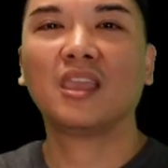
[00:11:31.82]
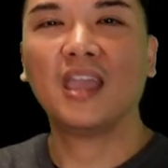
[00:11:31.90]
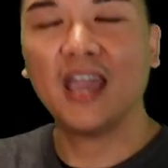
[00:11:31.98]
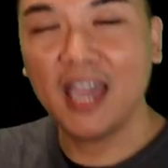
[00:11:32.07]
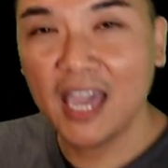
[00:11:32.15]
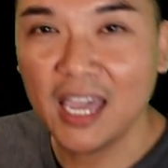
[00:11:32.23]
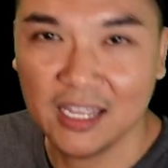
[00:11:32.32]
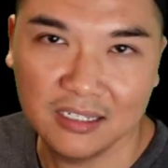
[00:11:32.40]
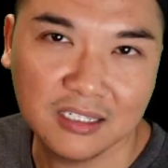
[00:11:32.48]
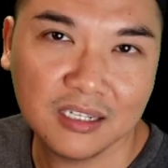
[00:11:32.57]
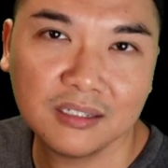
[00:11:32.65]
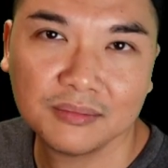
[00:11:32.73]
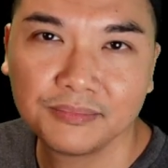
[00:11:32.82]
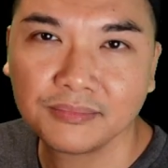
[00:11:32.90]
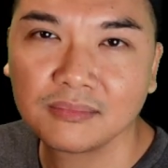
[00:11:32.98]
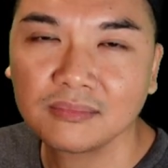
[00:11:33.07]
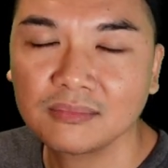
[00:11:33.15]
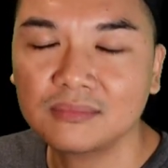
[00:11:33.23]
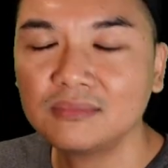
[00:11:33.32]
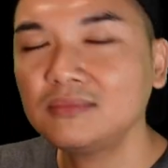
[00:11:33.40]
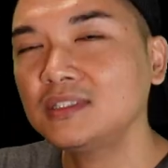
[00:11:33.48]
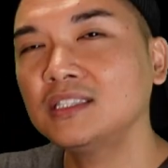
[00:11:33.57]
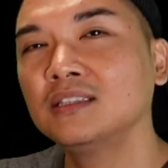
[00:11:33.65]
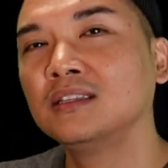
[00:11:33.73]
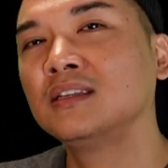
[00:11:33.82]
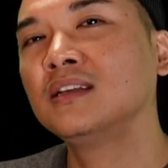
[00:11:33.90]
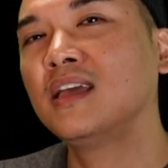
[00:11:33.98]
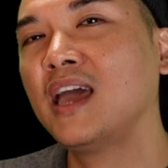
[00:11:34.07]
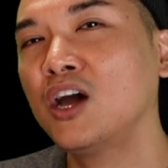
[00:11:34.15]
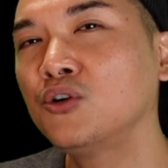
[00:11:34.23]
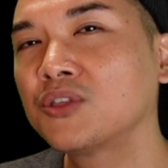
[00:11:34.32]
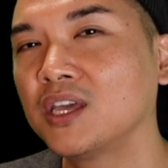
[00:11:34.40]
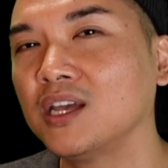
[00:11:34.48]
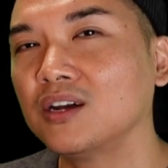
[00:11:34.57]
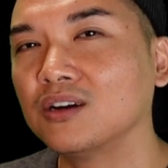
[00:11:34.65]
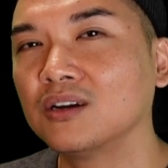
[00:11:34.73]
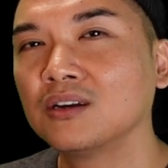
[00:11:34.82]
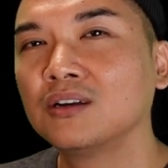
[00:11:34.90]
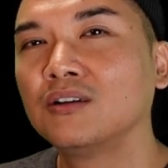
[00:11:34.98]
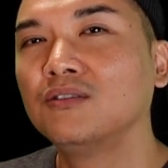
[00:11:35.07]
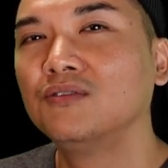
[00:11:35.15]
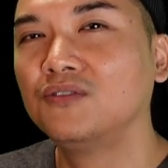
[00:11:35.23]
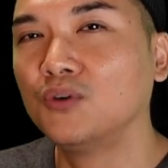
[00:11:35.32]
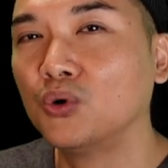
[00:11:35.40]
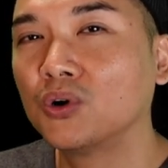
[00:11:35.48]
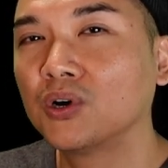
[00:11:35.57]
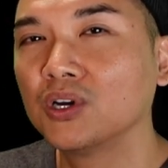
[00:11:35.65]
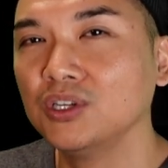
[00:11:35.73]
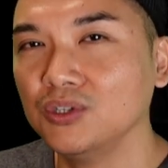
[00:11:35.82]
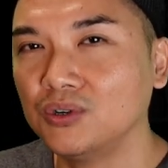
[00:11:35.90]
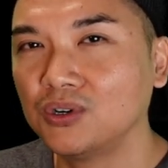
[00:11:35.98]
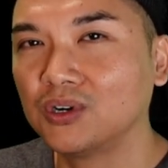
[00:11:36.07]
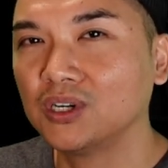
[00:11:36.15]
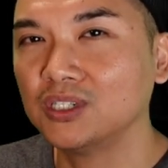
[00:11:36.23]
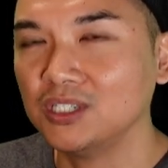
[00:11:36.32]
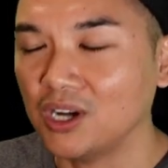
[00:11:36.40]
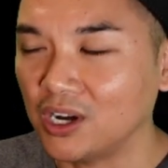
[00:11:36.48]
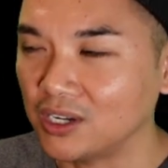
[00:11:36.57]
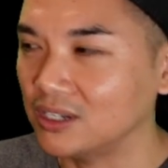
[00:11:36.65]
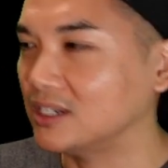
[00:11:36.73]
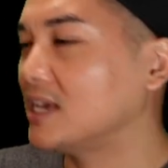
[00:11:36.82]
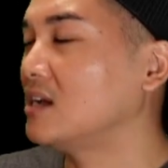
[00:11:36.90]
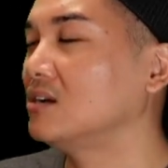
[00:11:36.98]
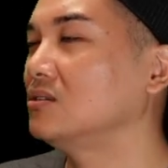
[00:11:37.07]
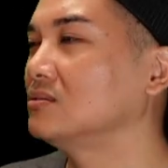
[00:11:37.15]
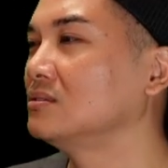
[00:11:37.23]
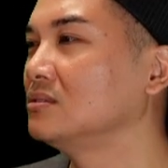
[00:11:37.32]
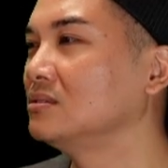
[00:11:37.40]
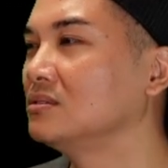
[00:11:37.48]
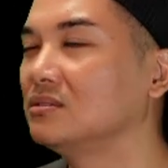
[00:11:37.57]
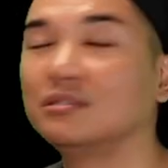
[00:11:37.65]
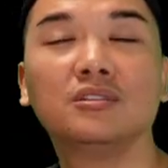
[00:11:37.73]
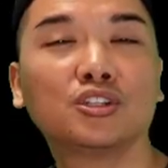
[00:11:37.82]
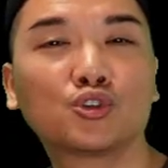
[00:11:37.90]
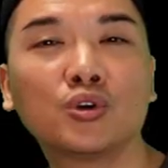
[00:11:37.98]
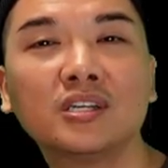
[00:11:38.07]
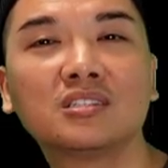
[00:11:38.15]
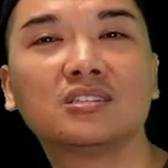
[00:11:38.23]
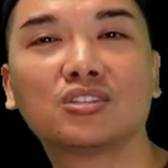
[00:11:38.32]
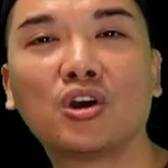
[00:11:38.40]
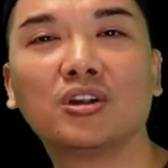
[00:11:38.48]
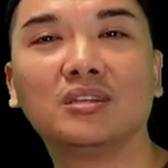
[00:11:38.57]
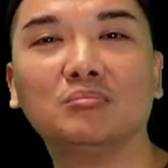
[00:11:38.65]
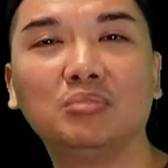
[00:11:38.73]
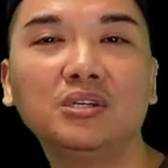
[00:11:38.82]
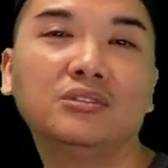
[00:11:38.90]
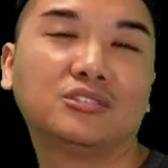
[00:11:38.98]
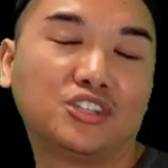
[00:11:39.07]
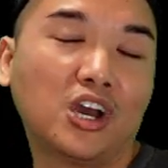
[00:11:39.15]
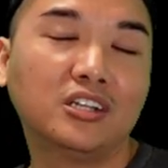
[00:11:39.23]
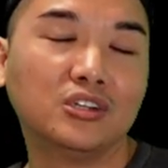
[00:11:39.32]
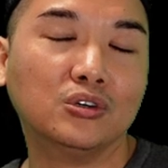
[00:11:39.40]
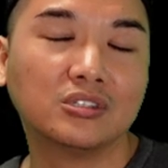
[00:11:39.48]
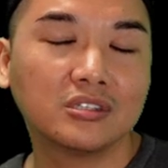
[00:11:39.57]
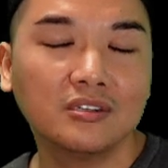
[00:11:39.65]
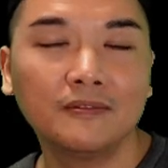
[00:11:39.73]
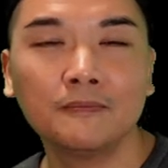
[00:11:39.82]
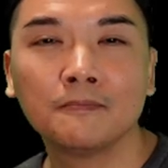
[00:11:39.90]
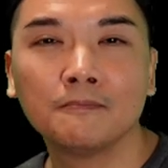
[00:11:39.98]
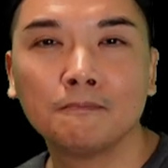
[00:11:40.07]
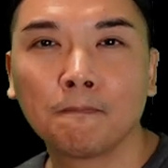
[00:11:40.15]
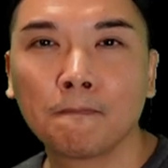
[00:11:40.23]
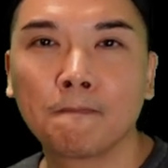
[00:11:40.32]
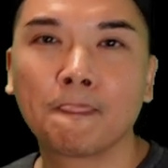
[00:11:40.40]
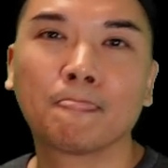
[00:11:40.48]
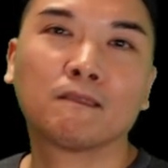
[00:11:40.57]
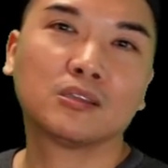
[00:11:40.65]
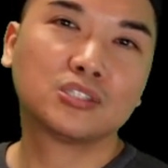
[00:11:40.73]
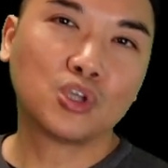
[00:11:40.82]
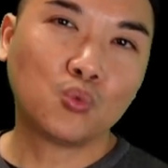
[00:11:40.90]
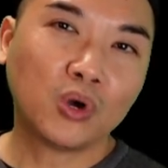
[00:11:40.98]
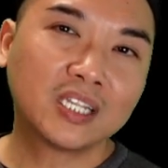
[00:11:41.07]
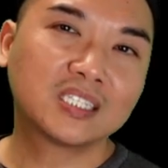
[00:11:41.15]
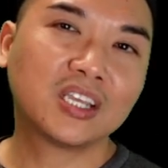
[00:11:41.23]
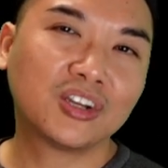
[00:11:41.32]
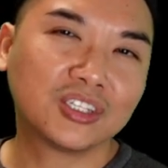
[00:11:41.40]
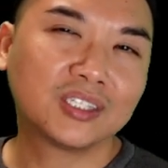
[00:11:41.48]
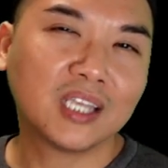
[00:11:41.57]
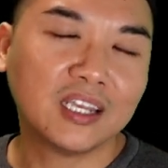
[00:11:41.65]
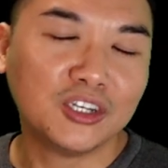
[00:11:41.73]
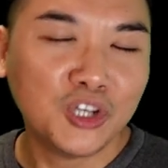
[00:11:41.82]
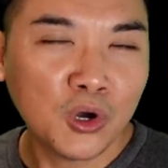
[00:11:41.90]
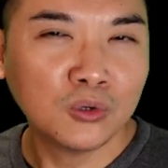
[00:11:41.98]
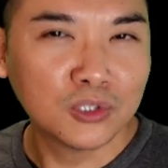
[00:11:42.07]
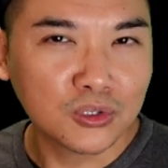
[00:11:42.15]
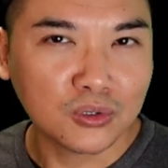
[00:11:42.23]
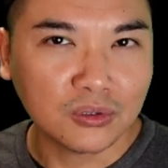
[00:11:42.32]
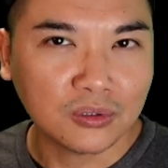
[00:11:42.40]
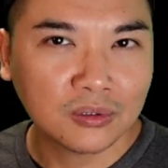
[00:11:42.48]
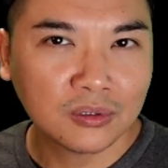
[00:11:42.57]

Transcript: and health care for your daughter. Now, the trust is already built. John knows it. So, what is there to say no to?